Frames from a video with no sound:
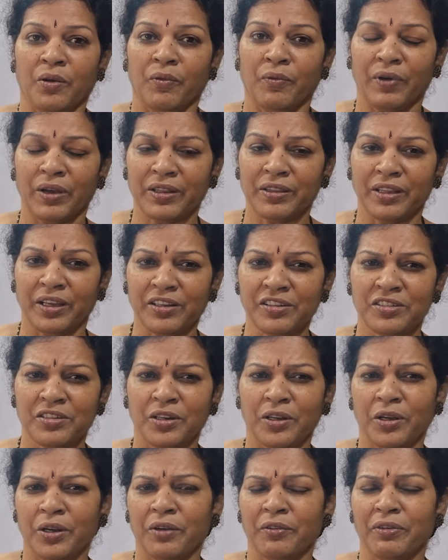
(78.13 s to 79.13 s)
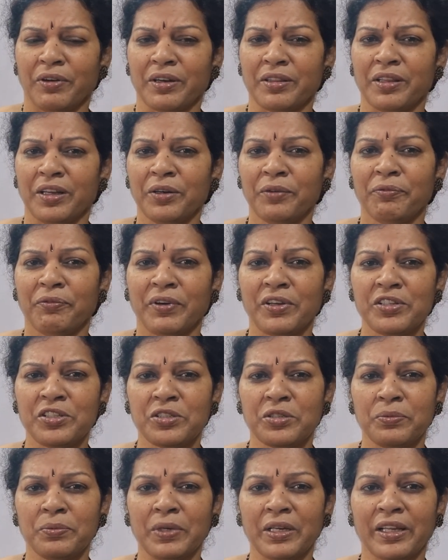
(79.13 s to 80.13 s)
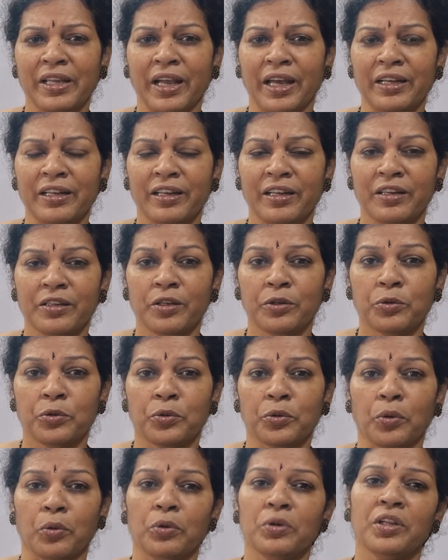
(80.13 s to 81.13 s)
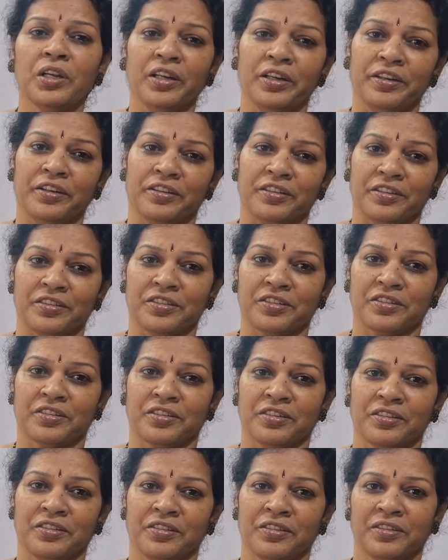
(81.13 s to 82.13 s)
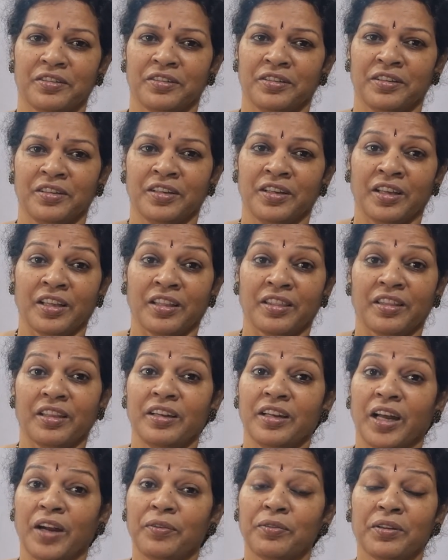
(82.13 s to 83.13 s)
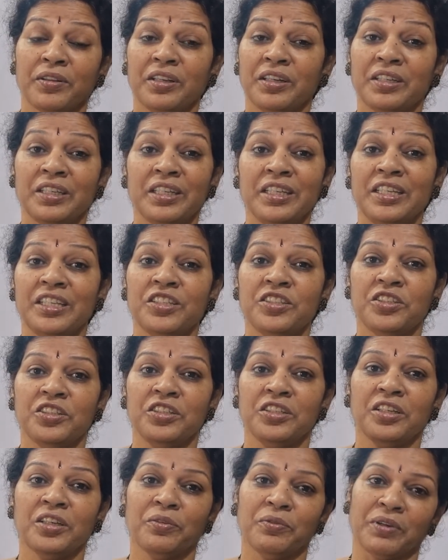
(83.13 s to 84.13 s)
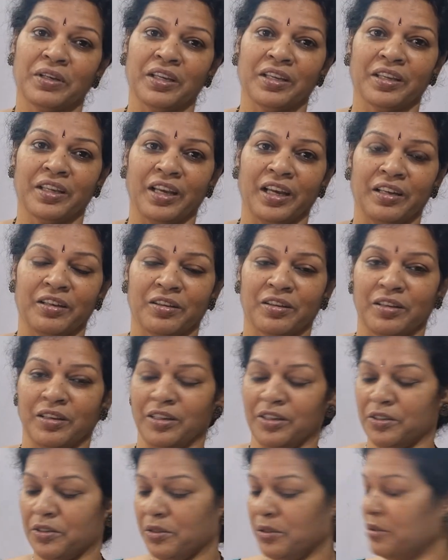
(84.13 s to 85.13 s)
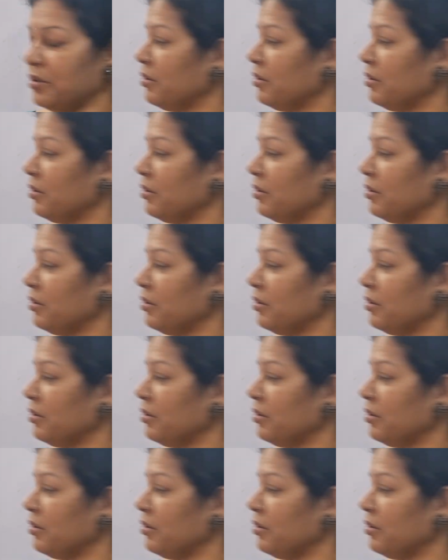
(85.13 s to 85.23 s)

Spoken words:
For that, first we'll calculate the total interest. Then after that, each year we can calculate.